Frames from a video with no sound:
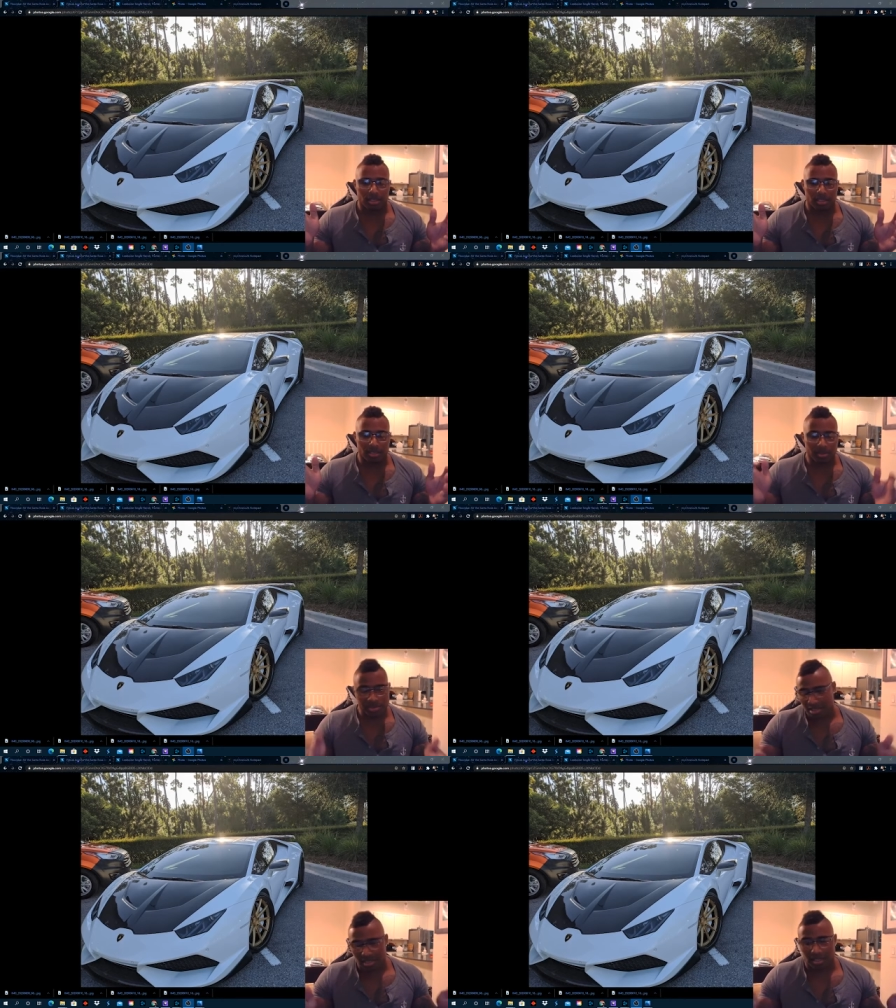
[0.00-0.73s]
there
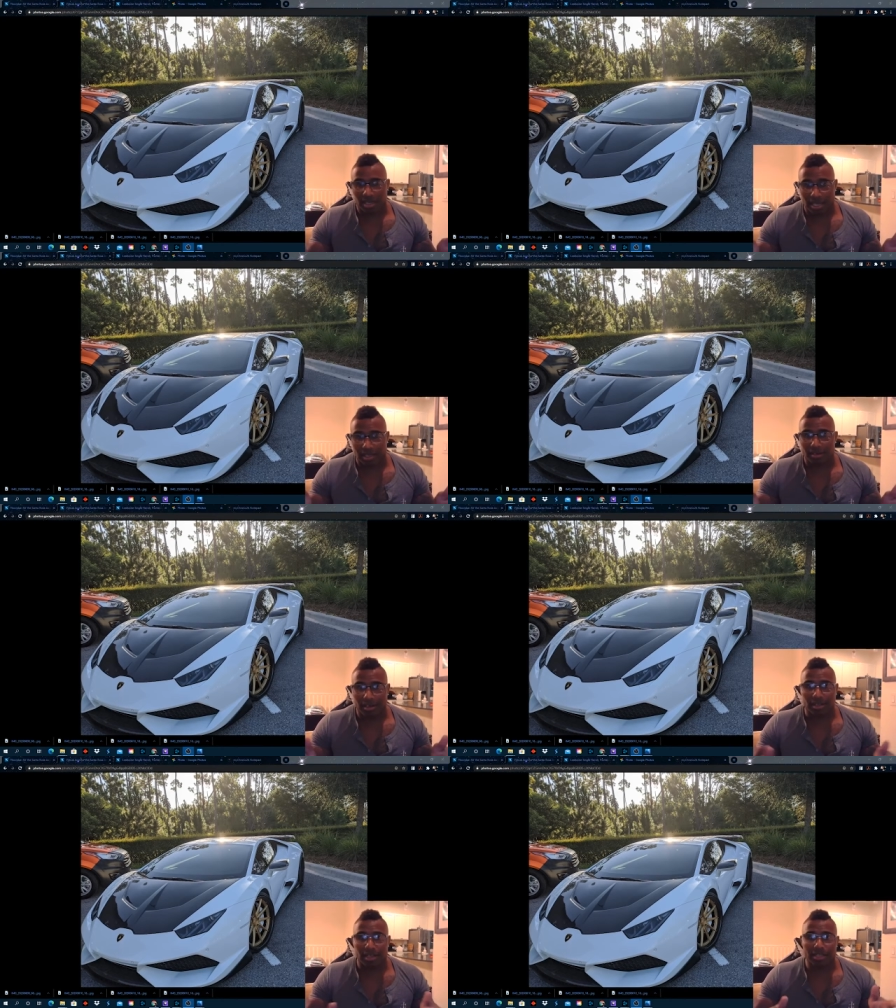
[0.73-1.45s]
was just a lot,
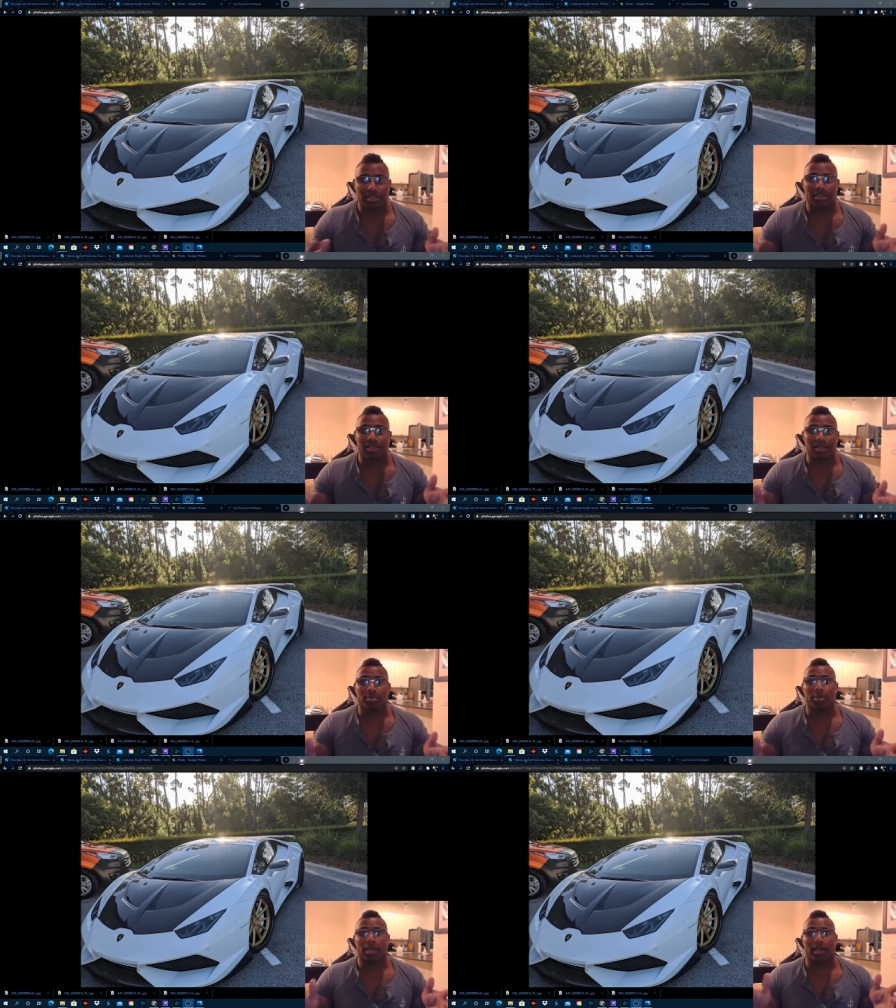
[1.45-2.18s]
a lot to
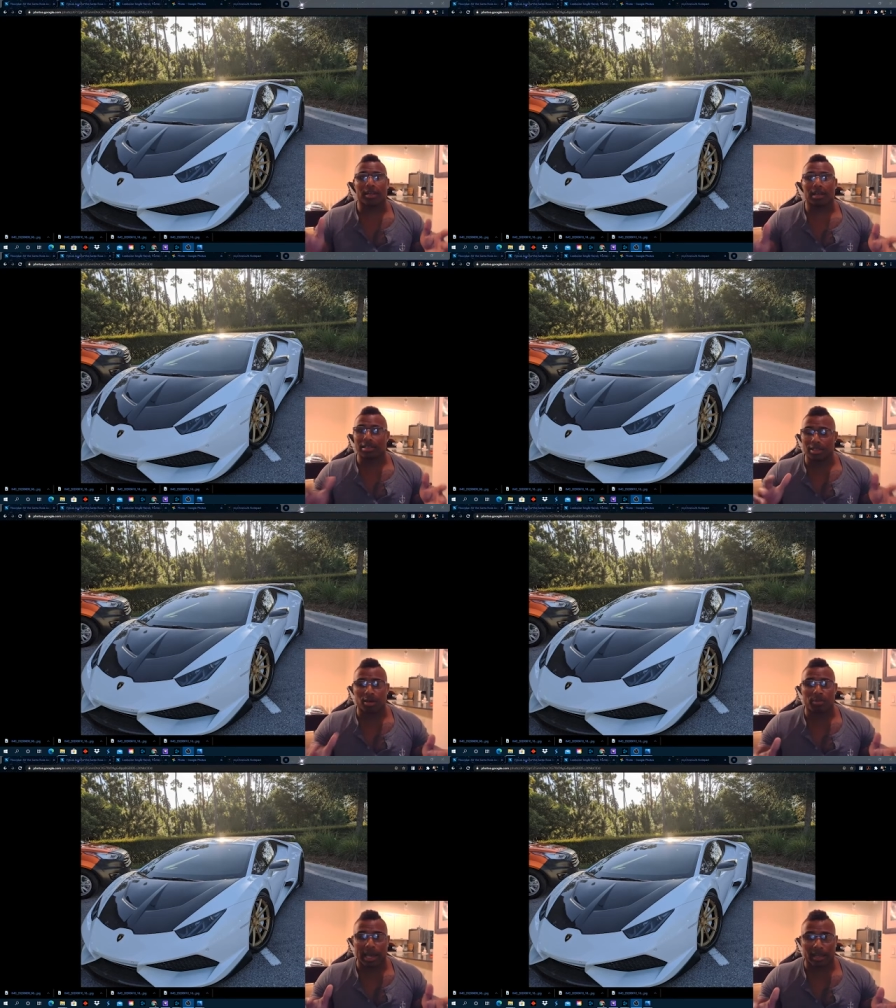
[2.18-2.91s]
deliberate, a lot to
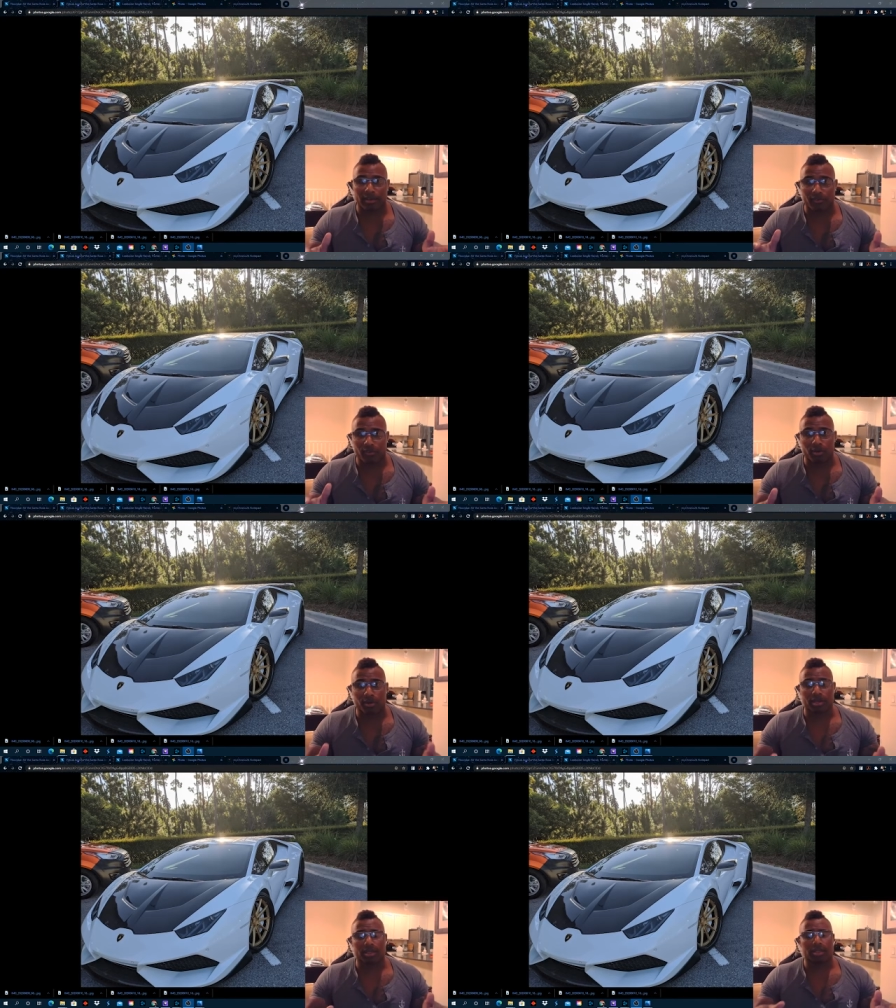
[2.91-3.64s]
go back and
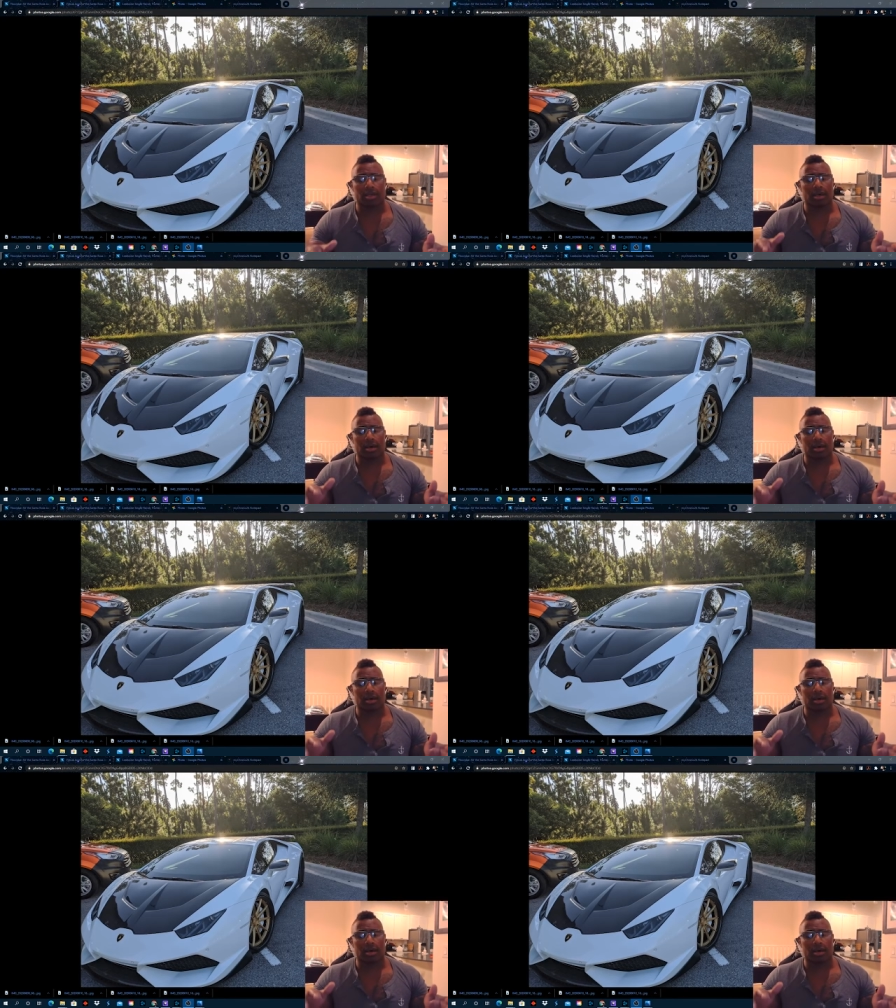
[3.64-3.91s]
forth.